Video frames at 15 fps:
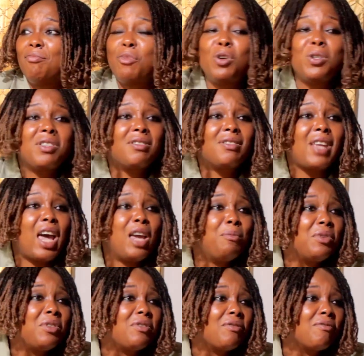most
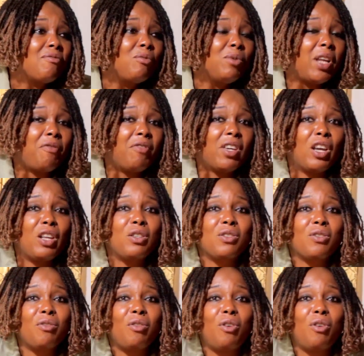times we defecate